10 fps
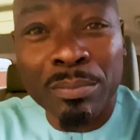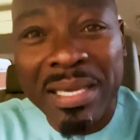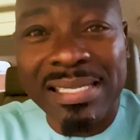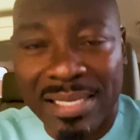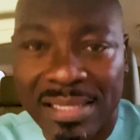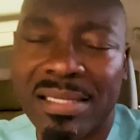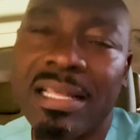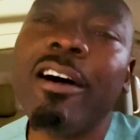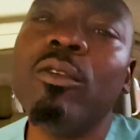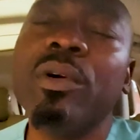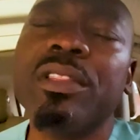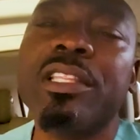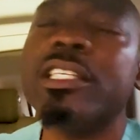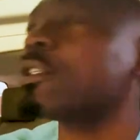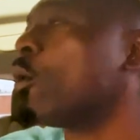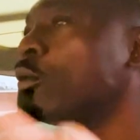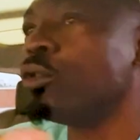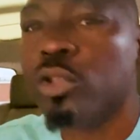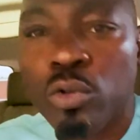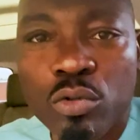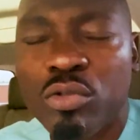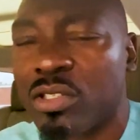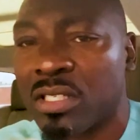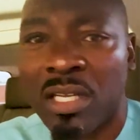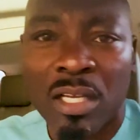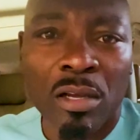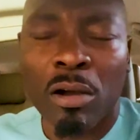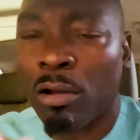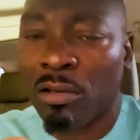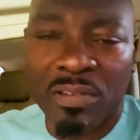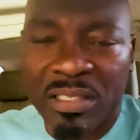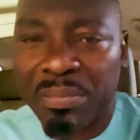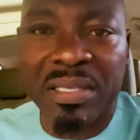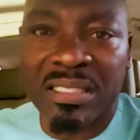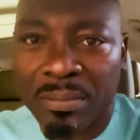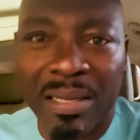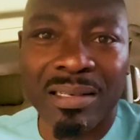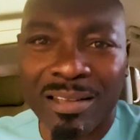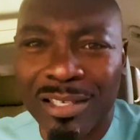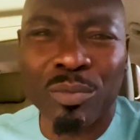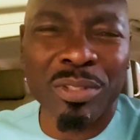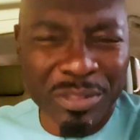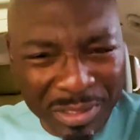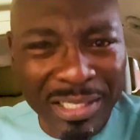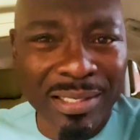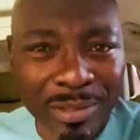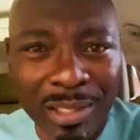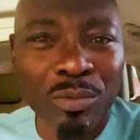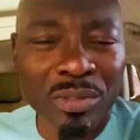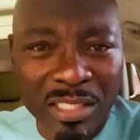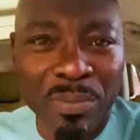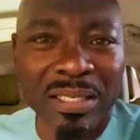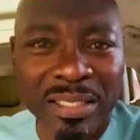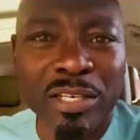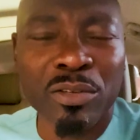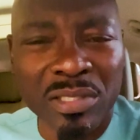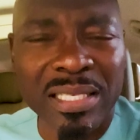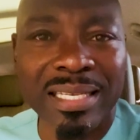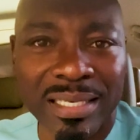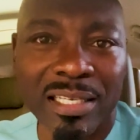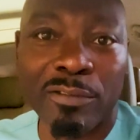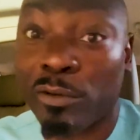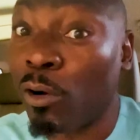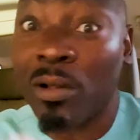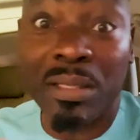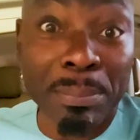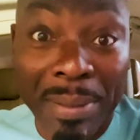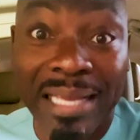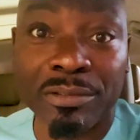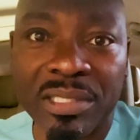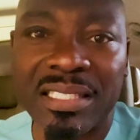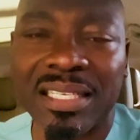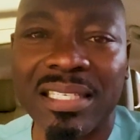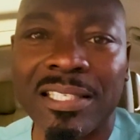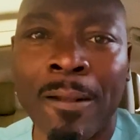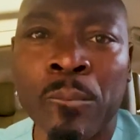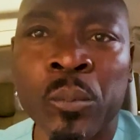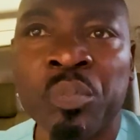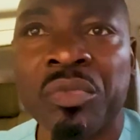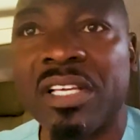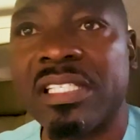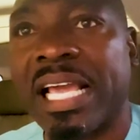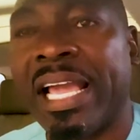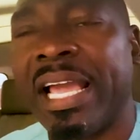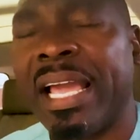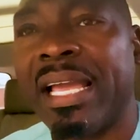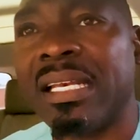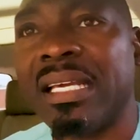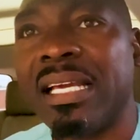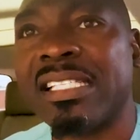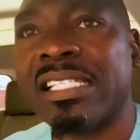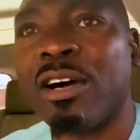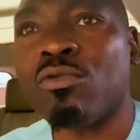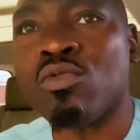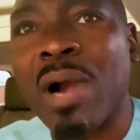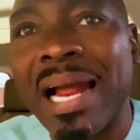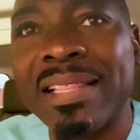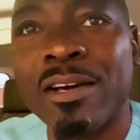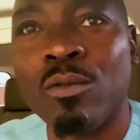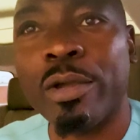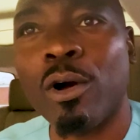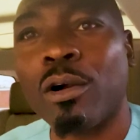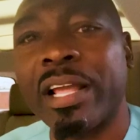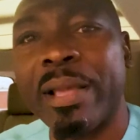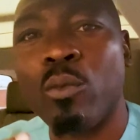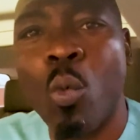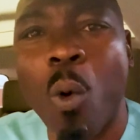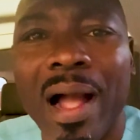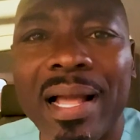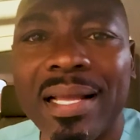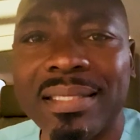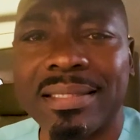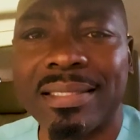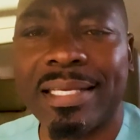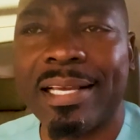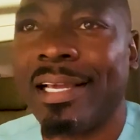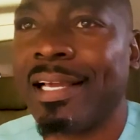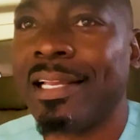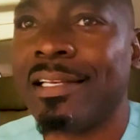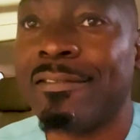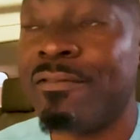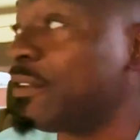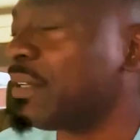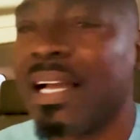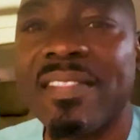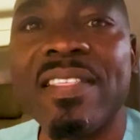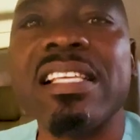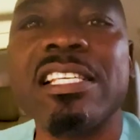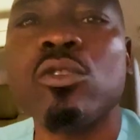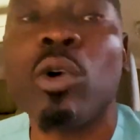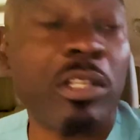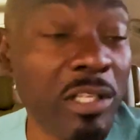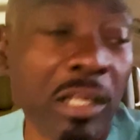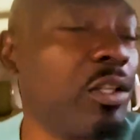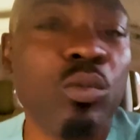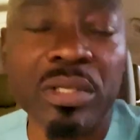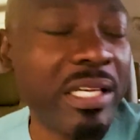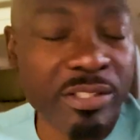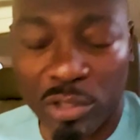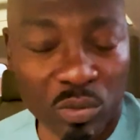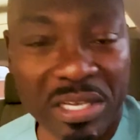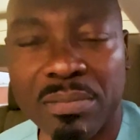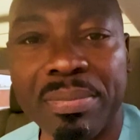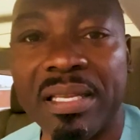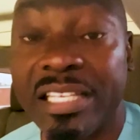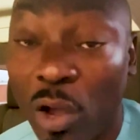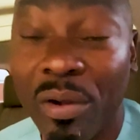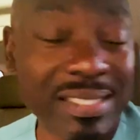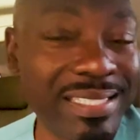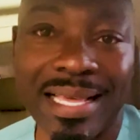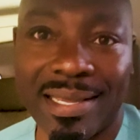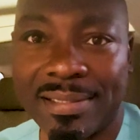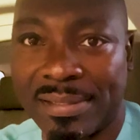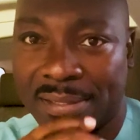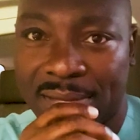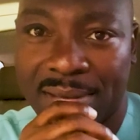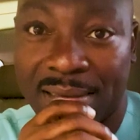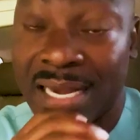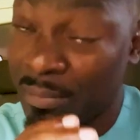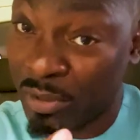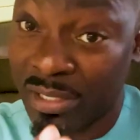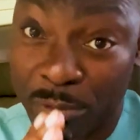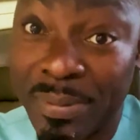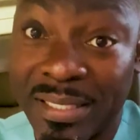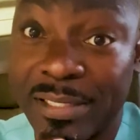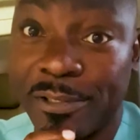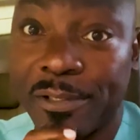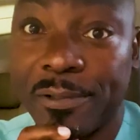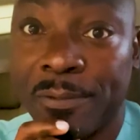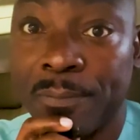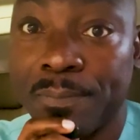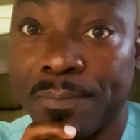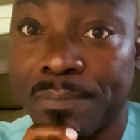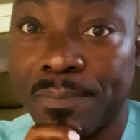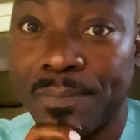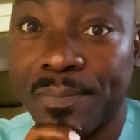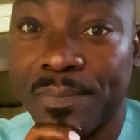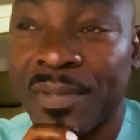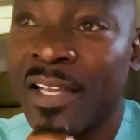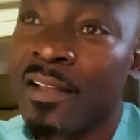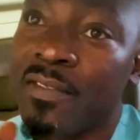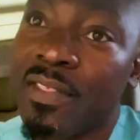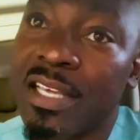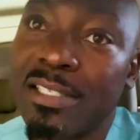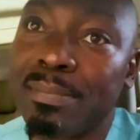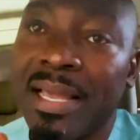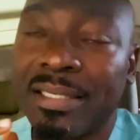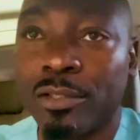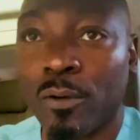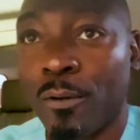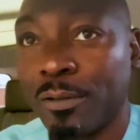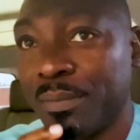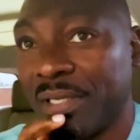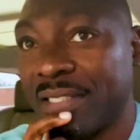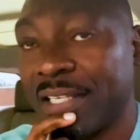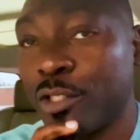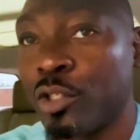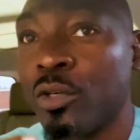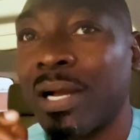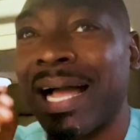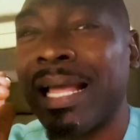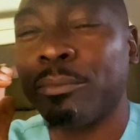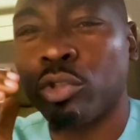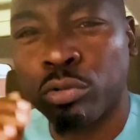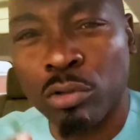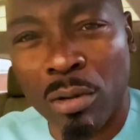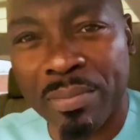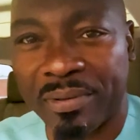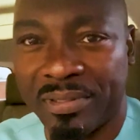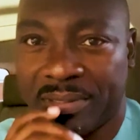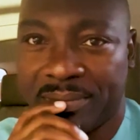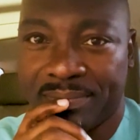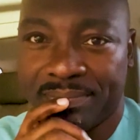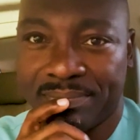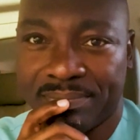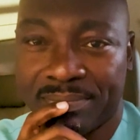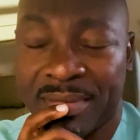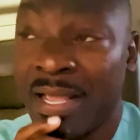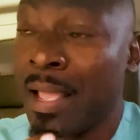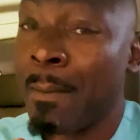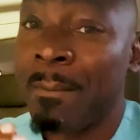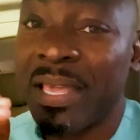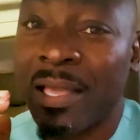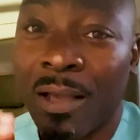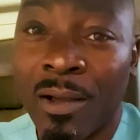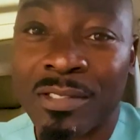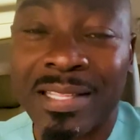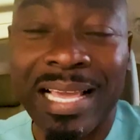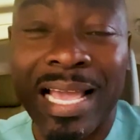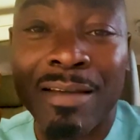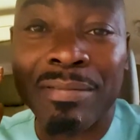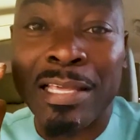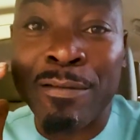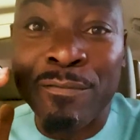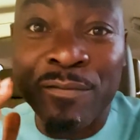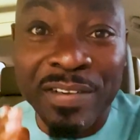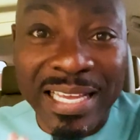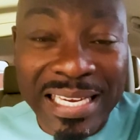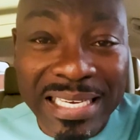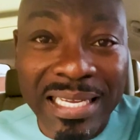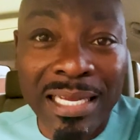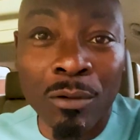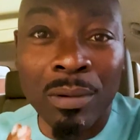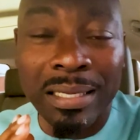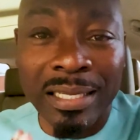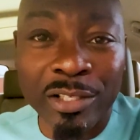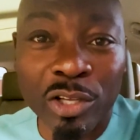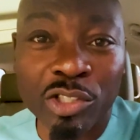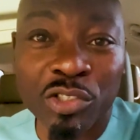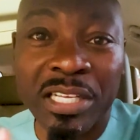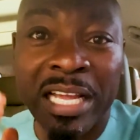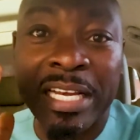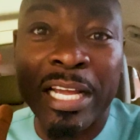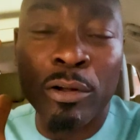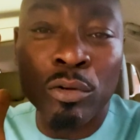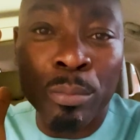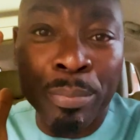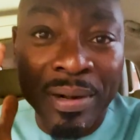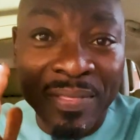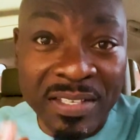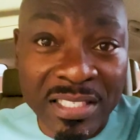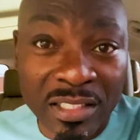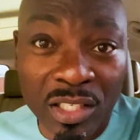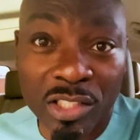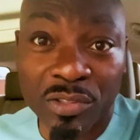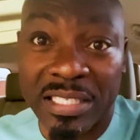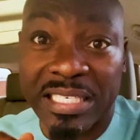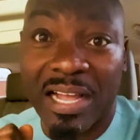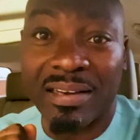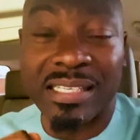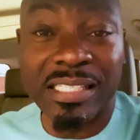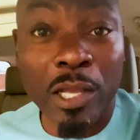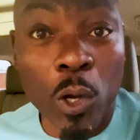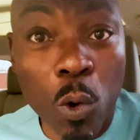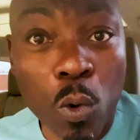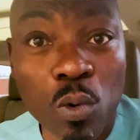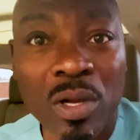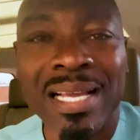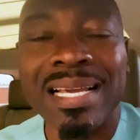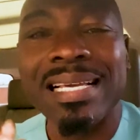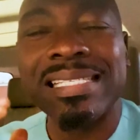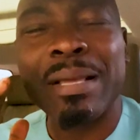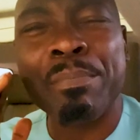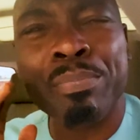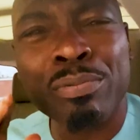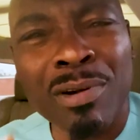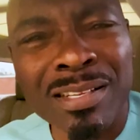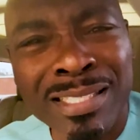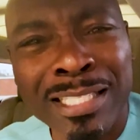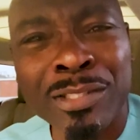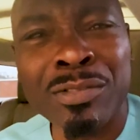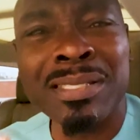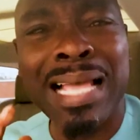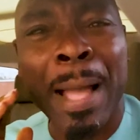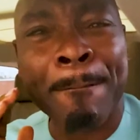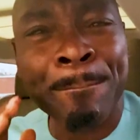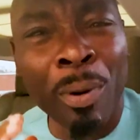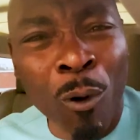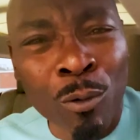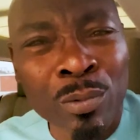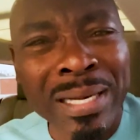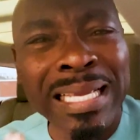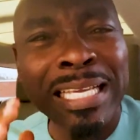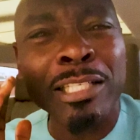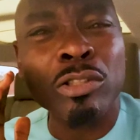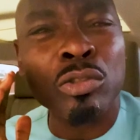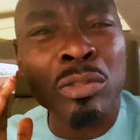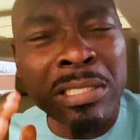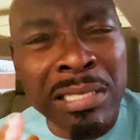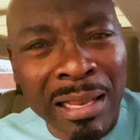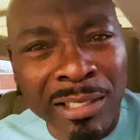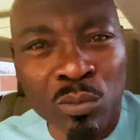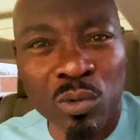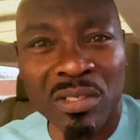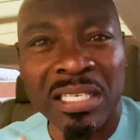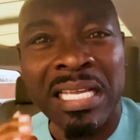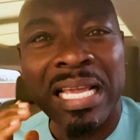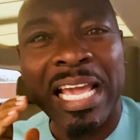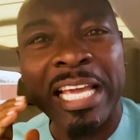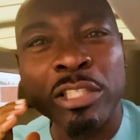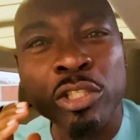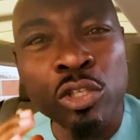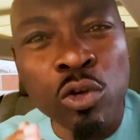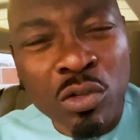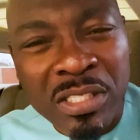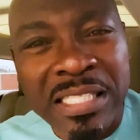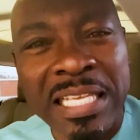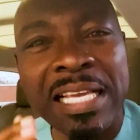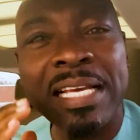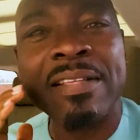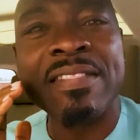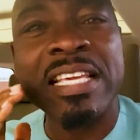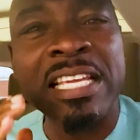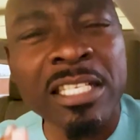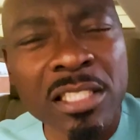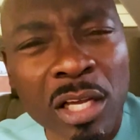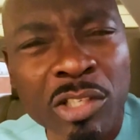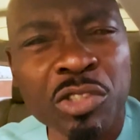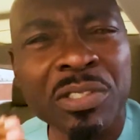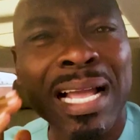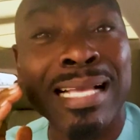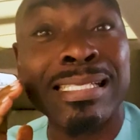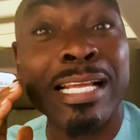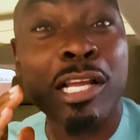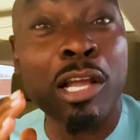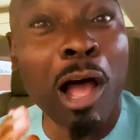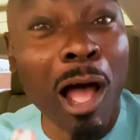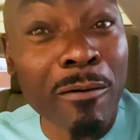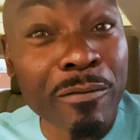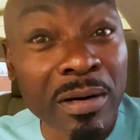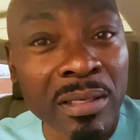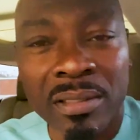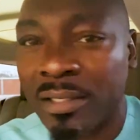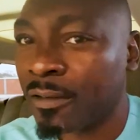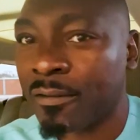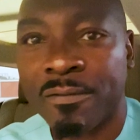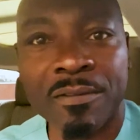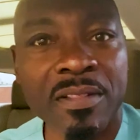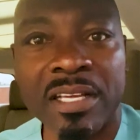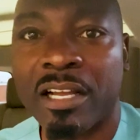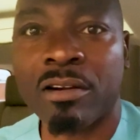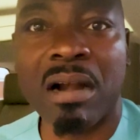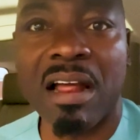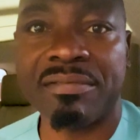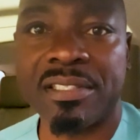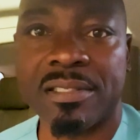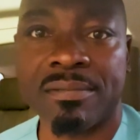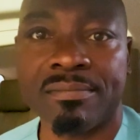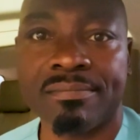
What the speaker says: to make sense now with this whole news all over the place about Nollywood. You see, Nollywood has been in the news lately for all the bad reasons. And it's not right that we all keep quiet and feel like this is what Nollywood has always been. No, it's not. And I'm going to explain it to you. This man told me, he said, Joe, I am troubled because they have invaded our industry and they are going to bring this industry down. I say, who? He said, prostitutes are pouring into Nollywood and using the industry as a cover for their craft.